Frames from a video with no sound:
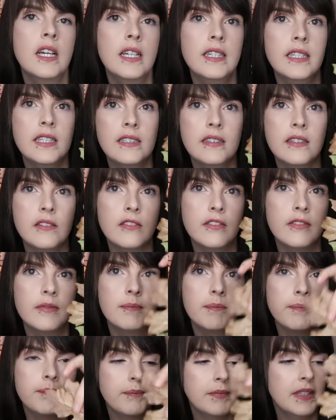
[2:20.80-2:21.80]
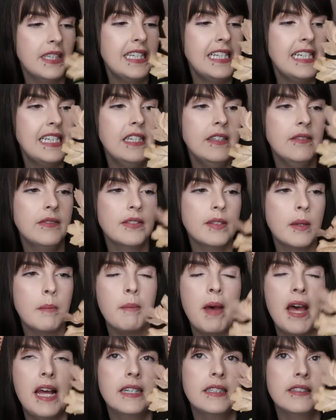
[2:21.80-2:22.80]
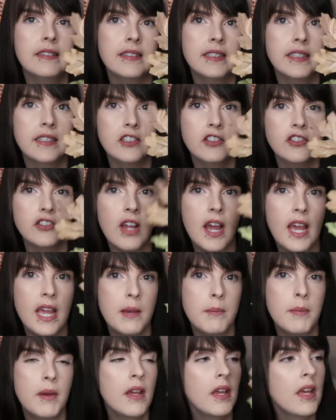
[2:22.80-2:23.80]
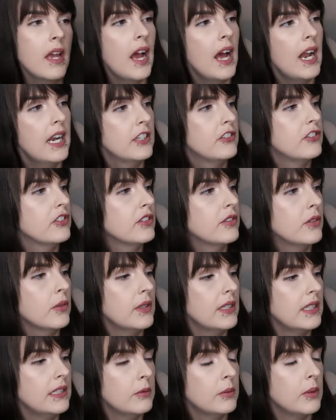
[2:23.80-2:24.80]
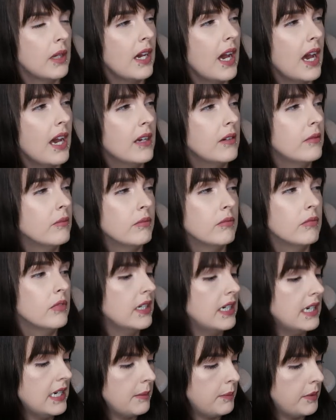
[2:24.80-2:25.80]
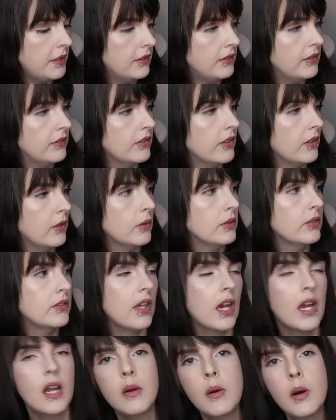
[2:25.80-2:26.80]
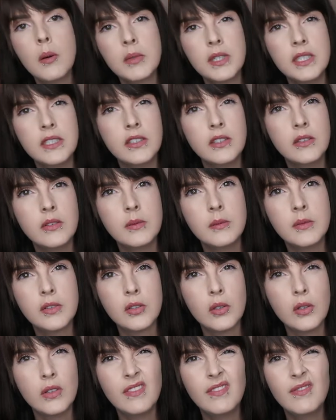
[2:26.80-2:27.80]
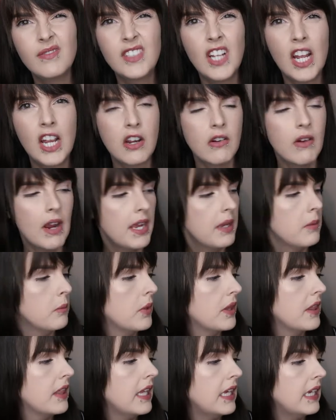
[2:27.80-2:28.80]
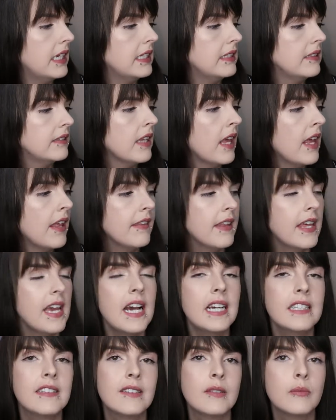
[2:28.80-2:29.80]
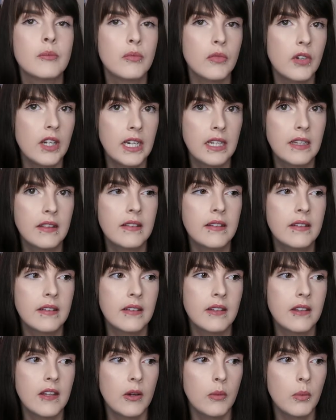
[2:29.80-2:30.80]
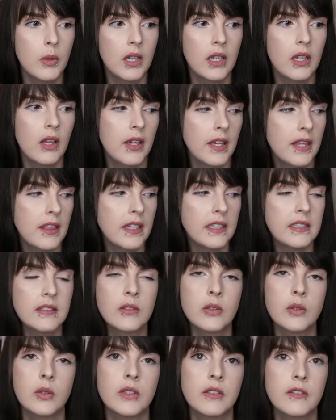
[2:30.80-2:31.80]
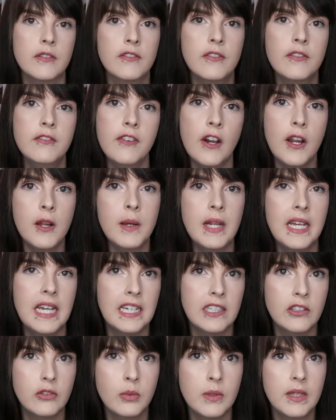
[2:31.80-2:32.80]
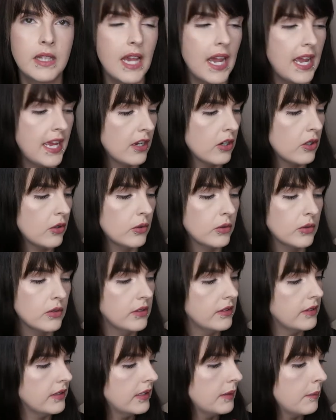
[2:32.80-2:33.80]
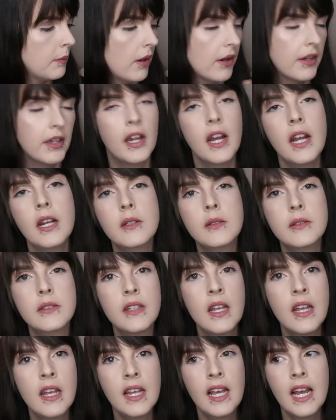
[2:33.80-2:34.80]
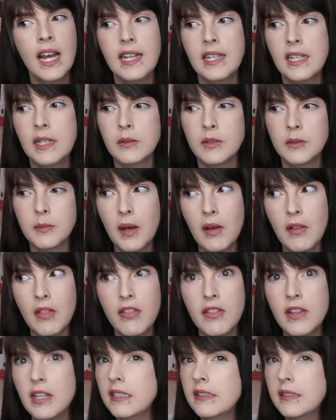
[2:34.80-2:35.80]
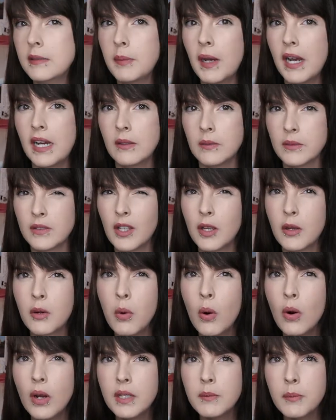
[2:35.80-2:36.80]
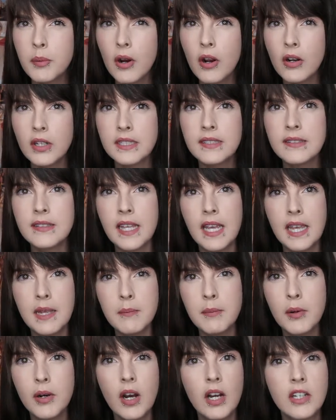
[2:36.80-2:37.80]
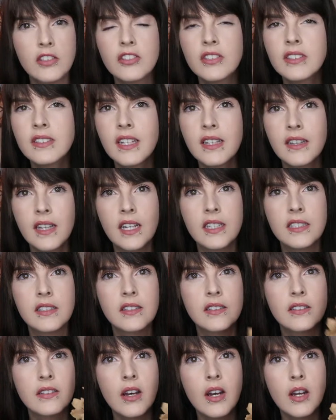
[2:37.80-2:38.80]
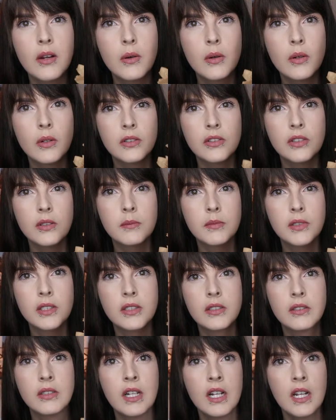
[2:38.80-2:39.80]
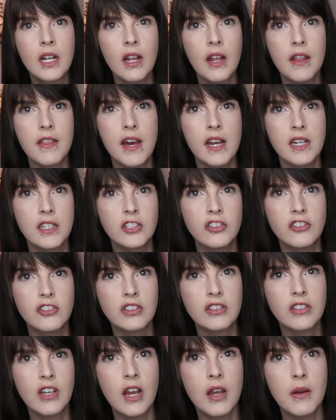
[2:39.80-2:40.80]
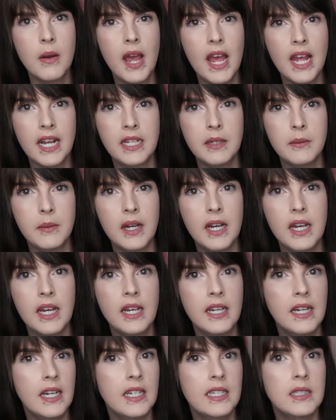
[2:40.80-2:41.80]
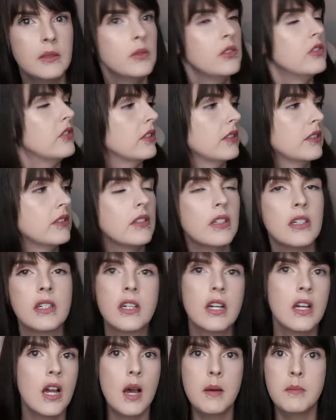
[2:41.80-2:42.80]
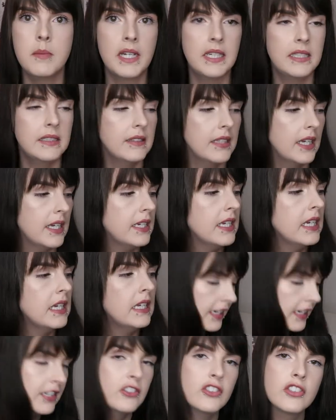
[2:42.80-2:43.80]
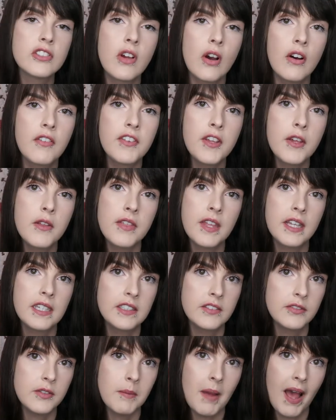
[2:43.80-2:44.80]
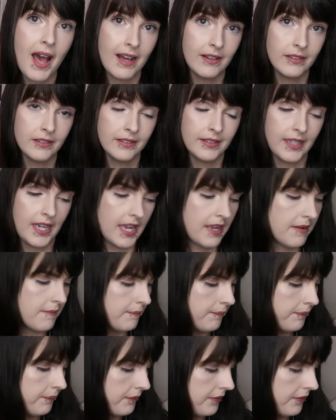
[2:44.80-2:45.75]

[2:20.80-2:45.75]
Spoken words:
and these little leaves that bend into shape. And I just thought these were really beautiful. So I'm gonna do some sort of decorating with these. They had some wreaths that were like this sort of foliage with the acorns and the pine cones, and that was about £30. So quite pricey, but I just think that is so autumnal. That could just go anywhere and it would just look amazing. I just got a few things from Aldi.